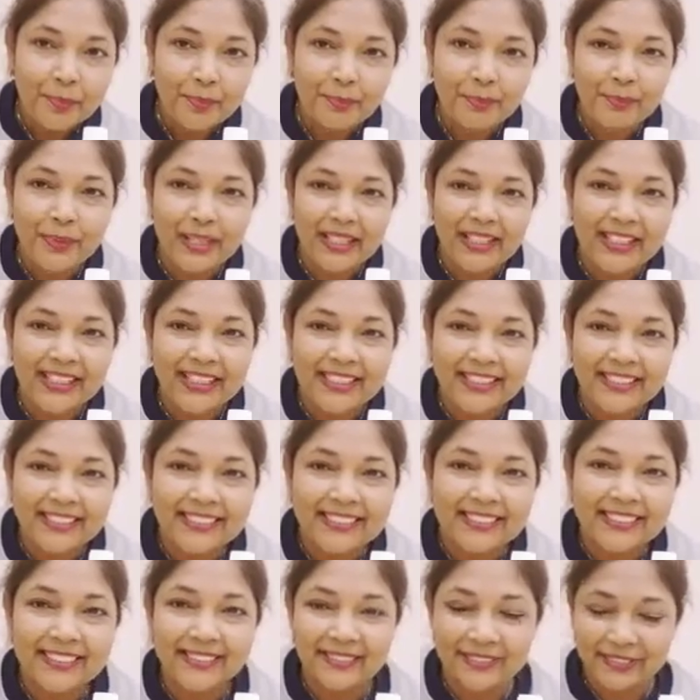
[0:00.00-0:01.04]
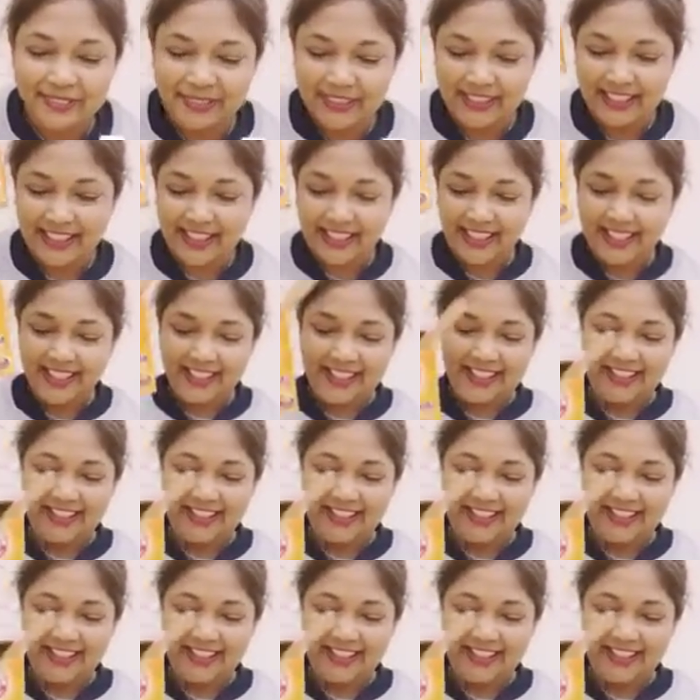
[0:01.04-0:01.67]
baking soda.